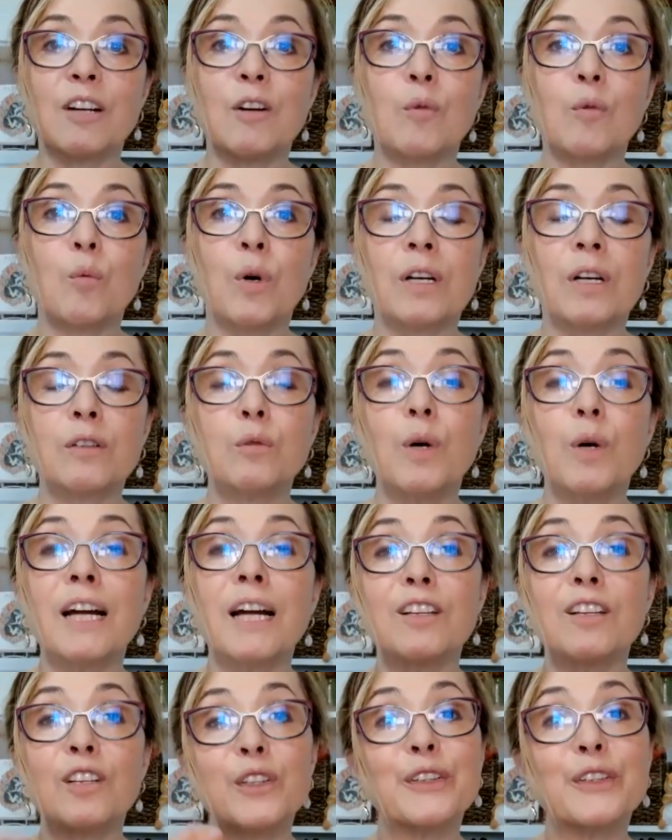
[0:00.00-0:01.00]
What do I
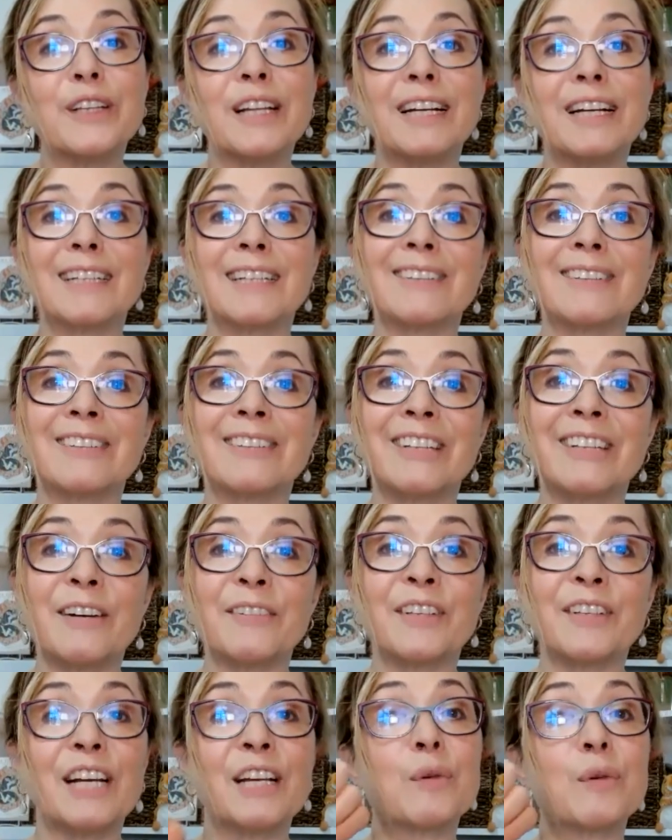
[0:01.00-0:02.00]
look like and
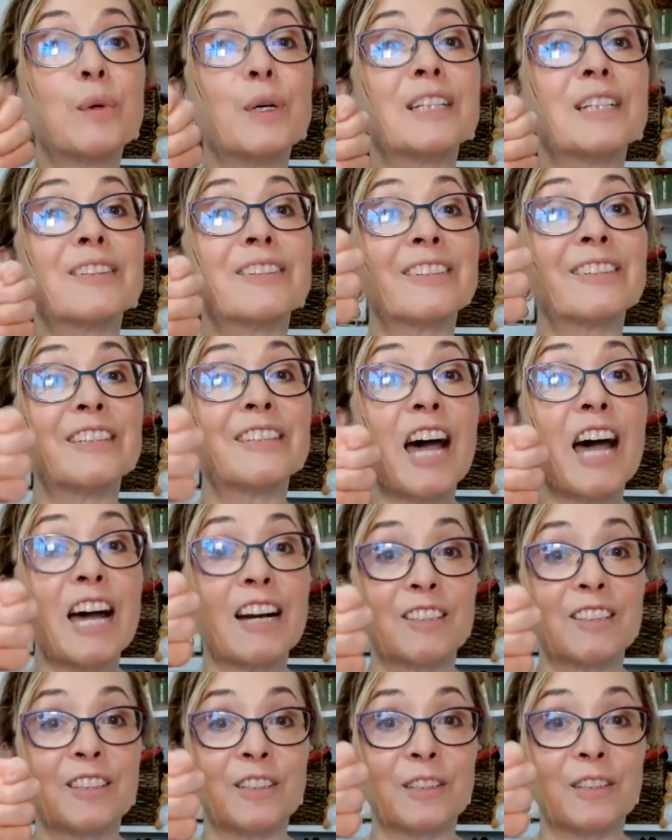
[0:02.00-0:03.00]
sound like when it's not
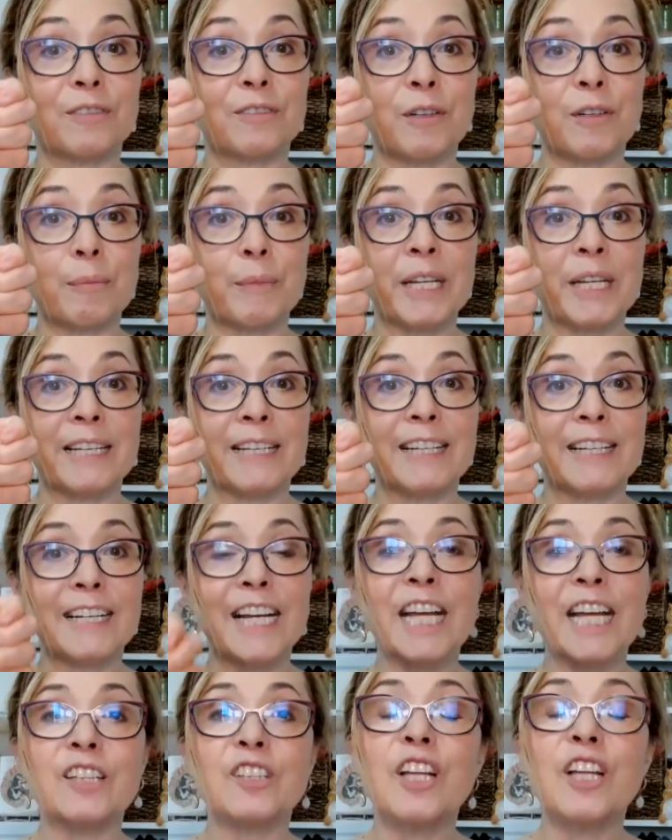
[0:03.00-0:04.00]
good for me? And yep.